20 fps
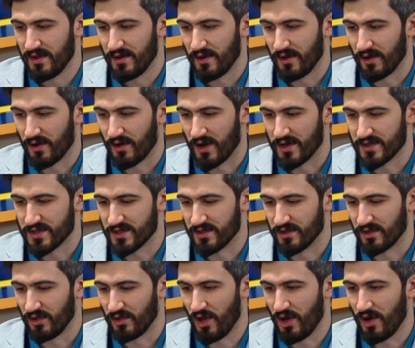across the
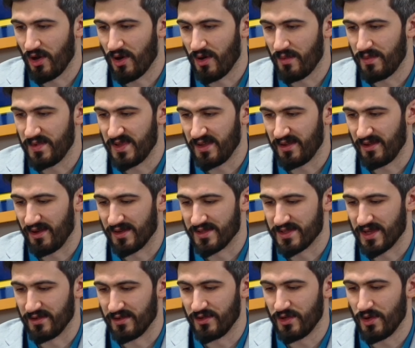globe? It, you know, has
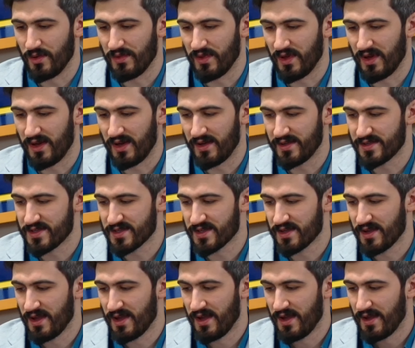nothing to do with us.
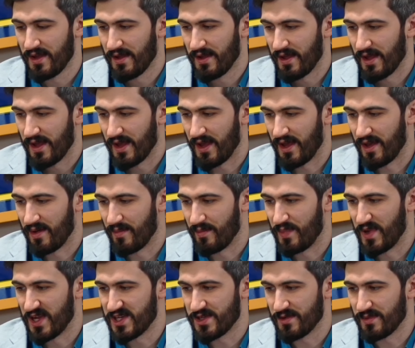And
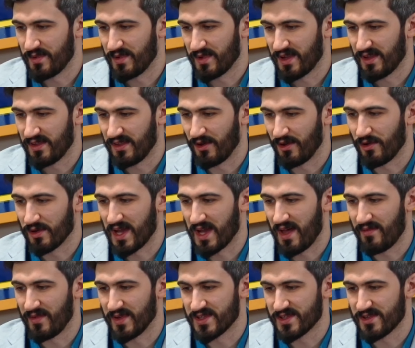the whole
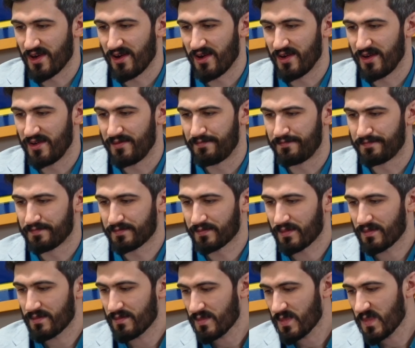conflict started,
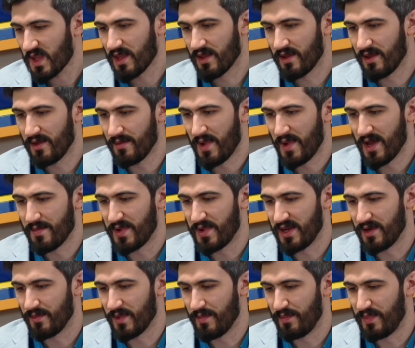in my
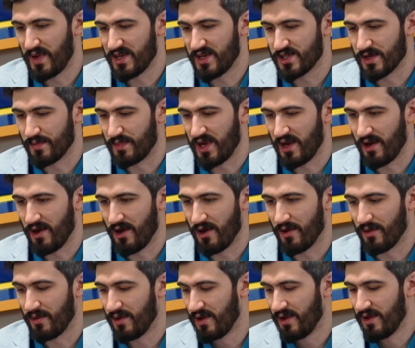opinion, when Ben
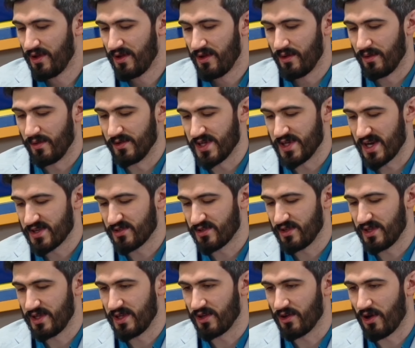Shapiro was
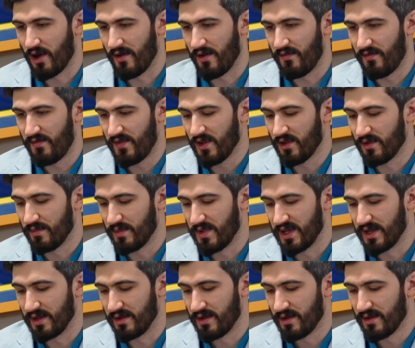actually caught
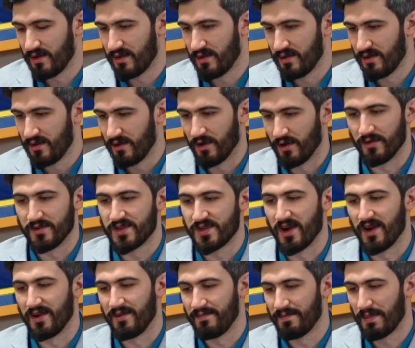filming,
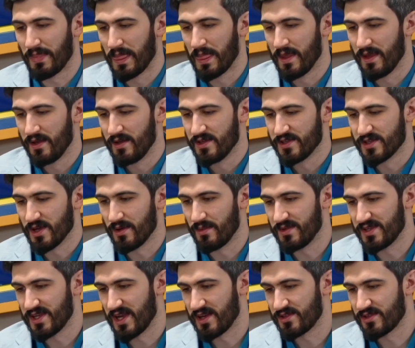someone
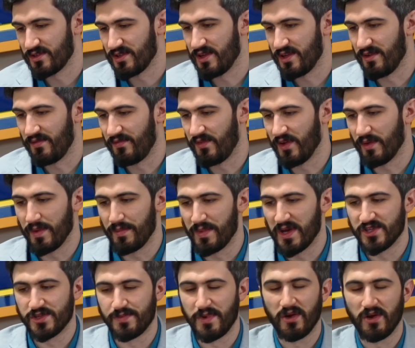was actually filming
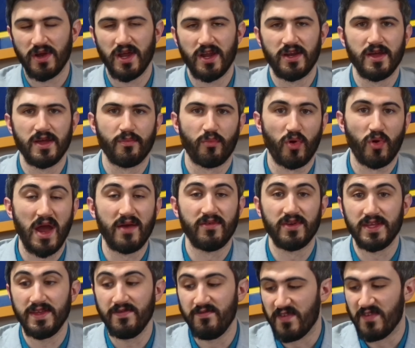Ben Shapiro at a
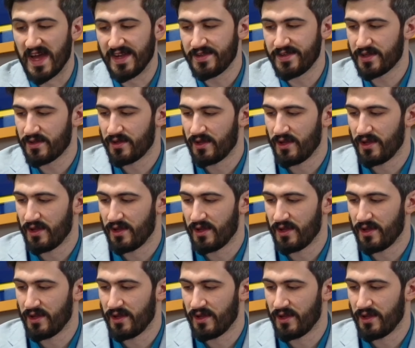private event